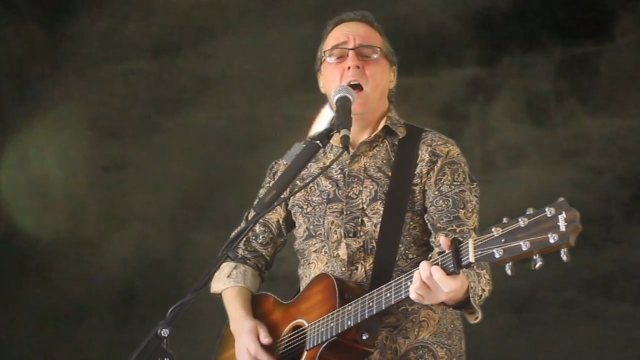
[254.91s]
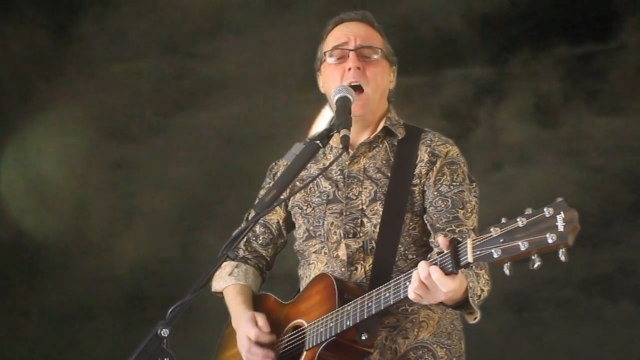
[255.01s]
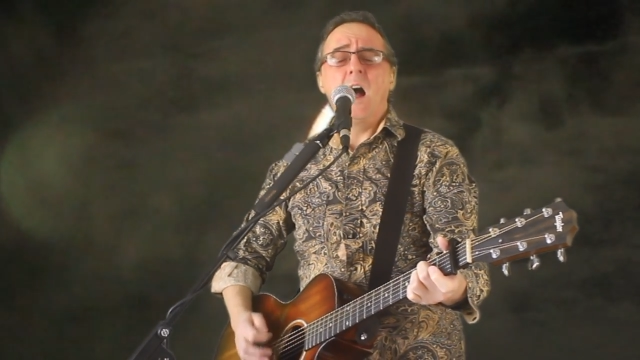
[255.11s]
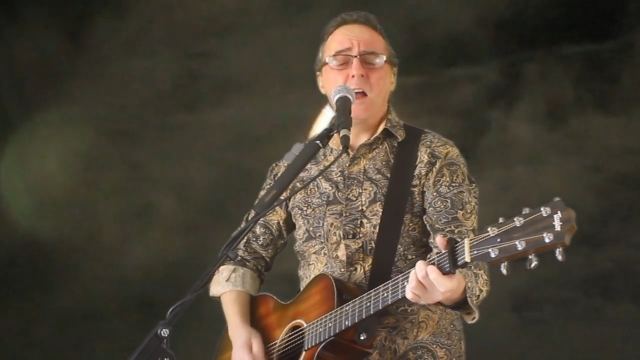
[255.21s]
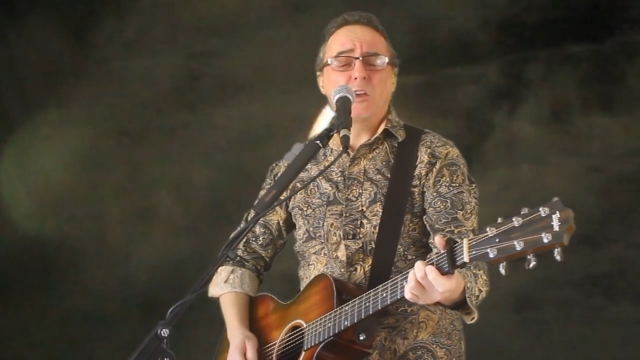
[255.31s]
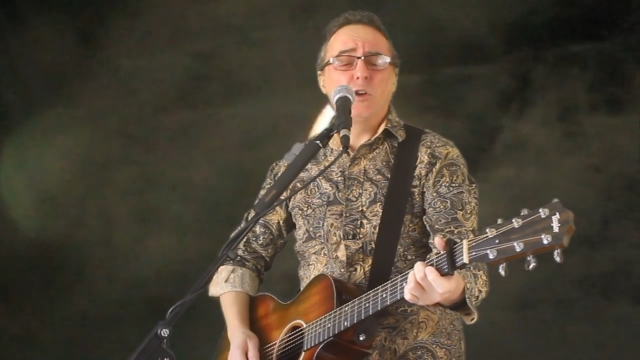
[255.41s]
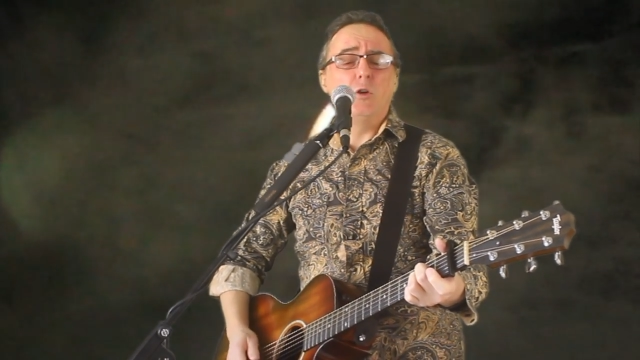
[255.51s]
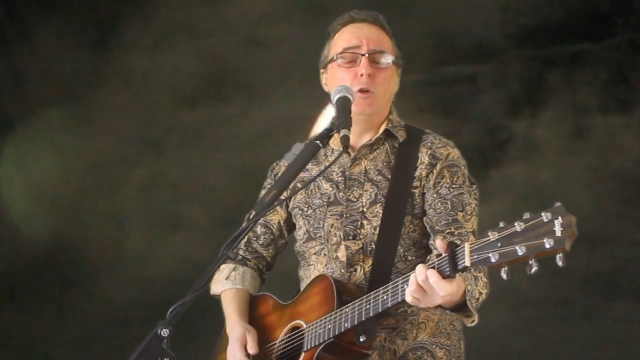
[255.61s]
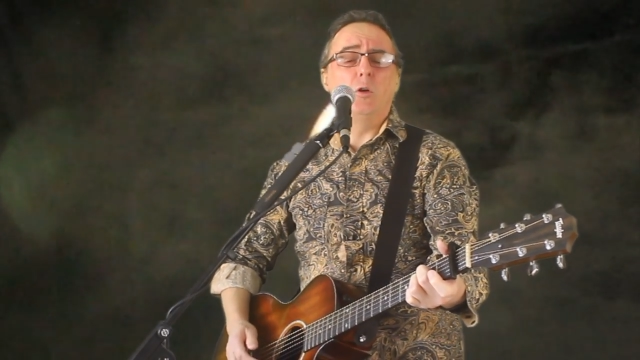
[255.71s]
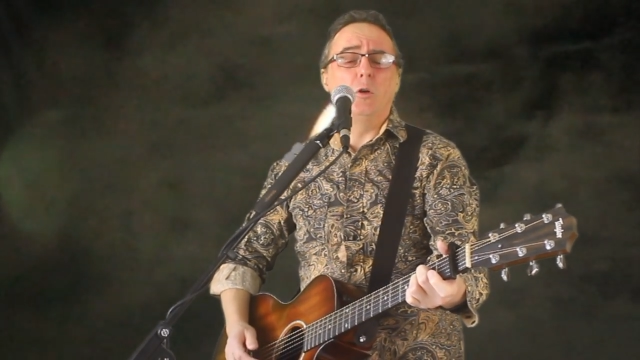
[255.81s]
I
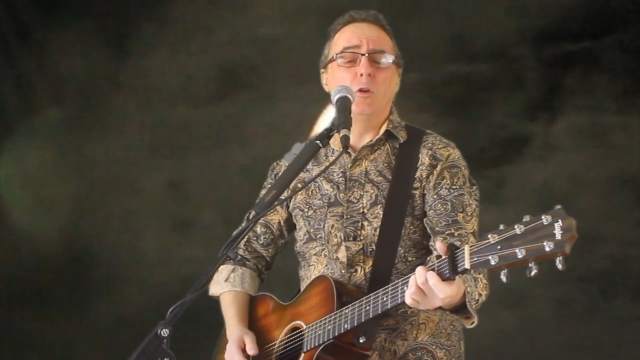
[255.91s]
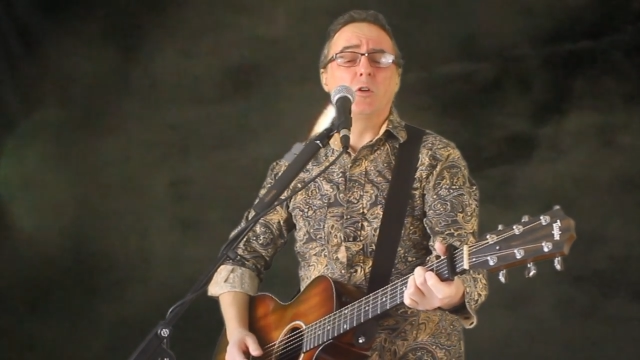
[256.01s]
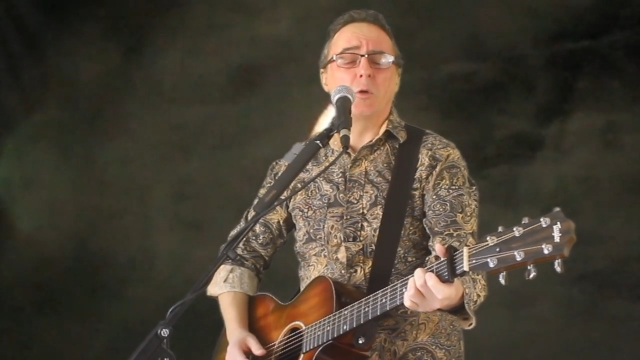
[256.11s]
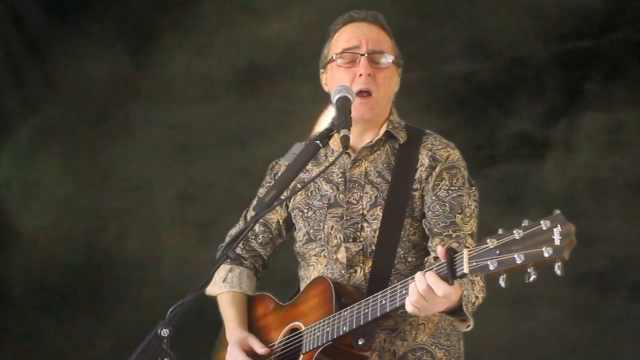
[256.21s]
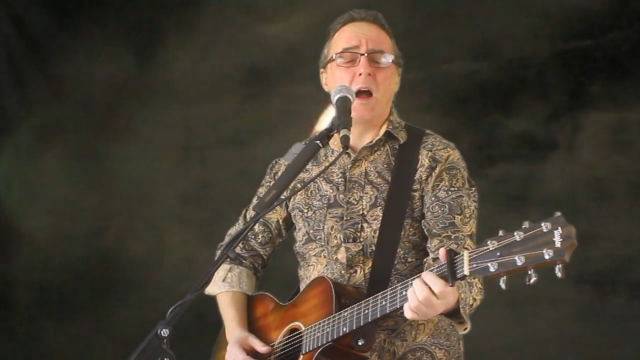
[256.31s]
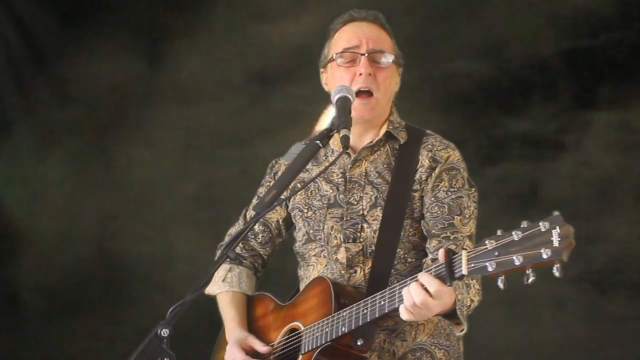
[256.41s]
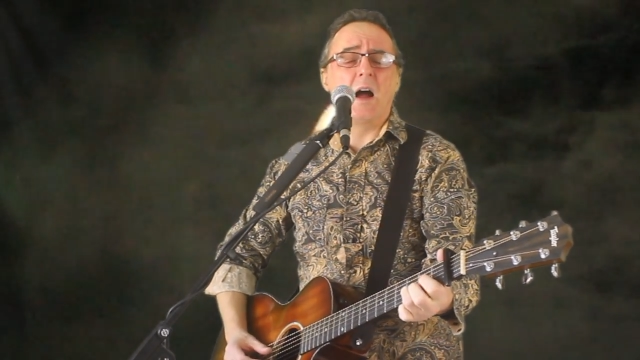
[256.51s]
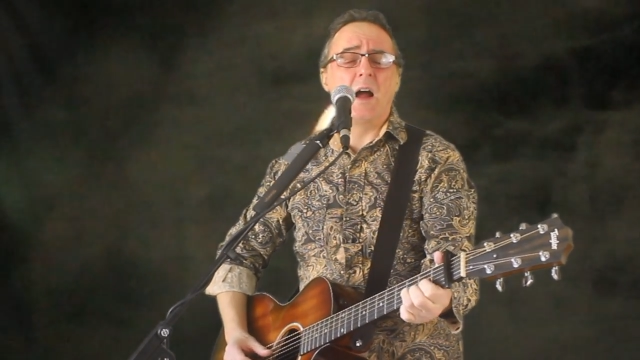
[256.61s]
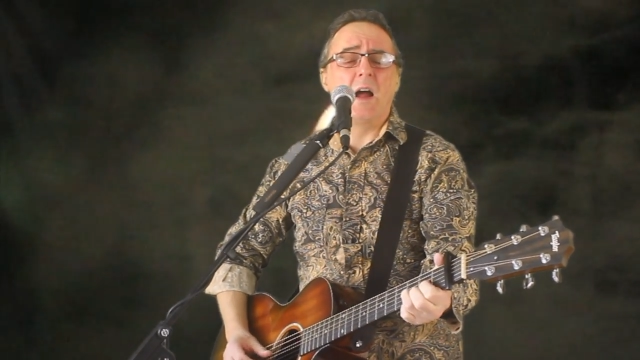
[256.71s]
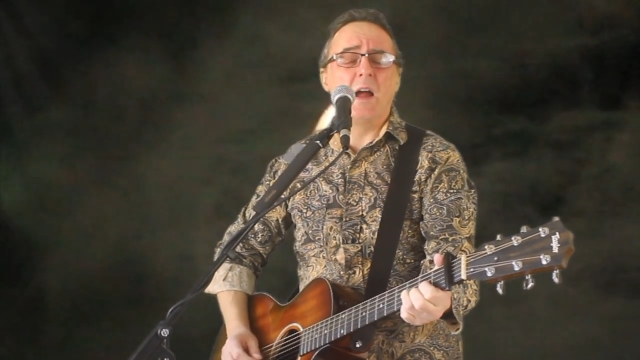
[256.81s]
could
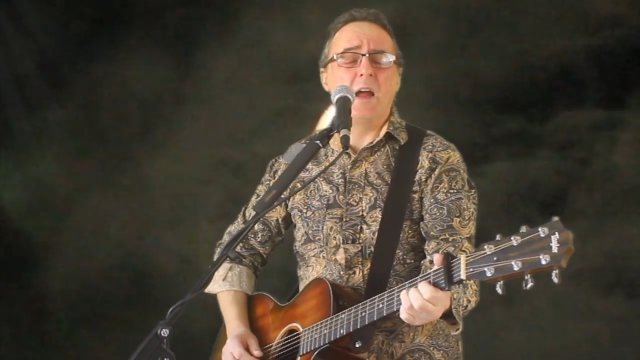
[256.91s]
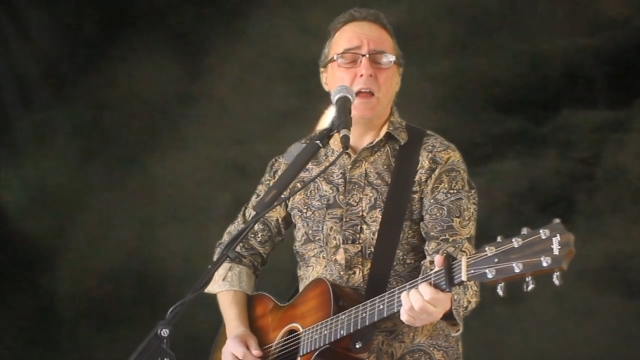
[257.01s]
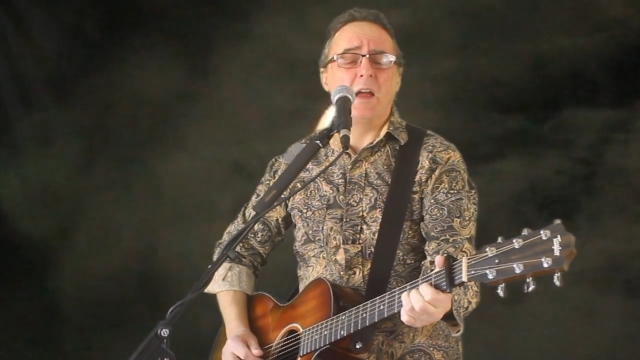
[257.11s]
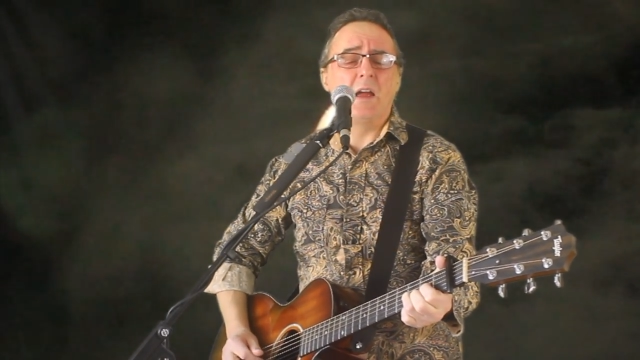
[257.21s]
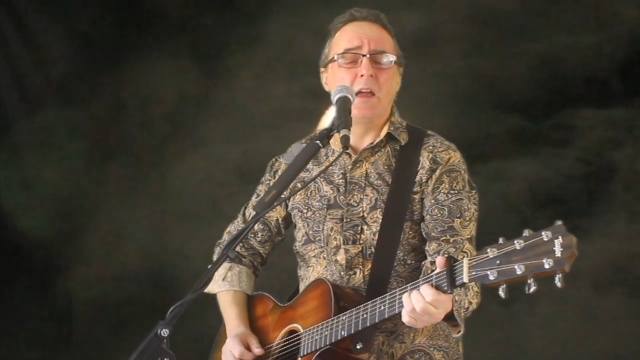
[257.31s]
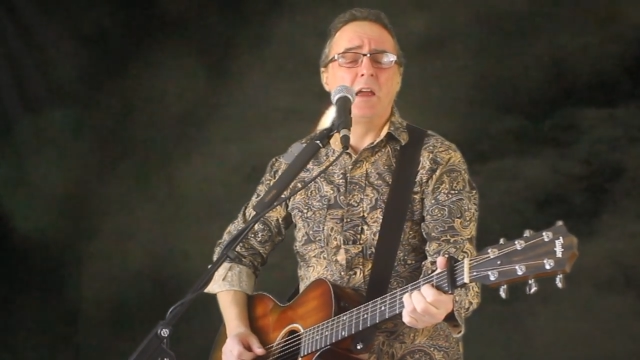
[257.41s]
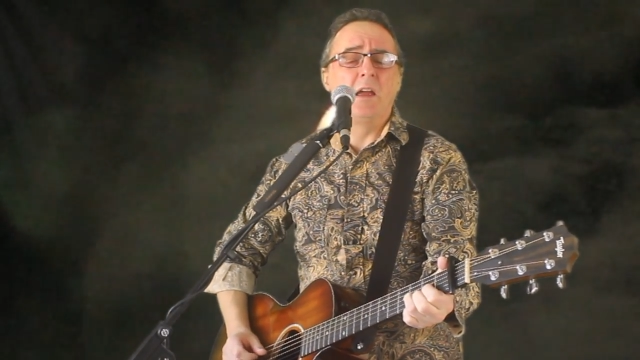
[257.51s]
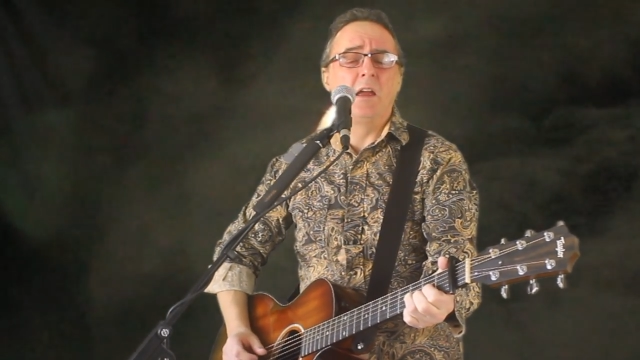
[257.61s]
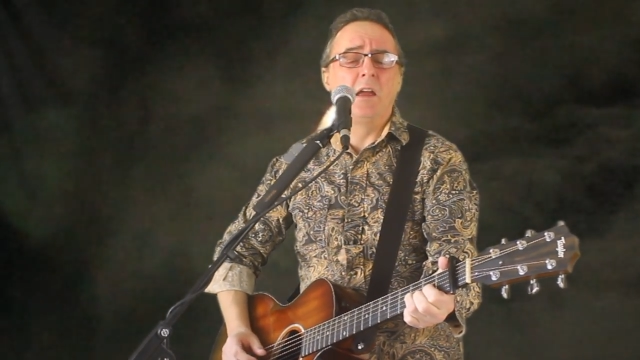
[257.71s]
cry.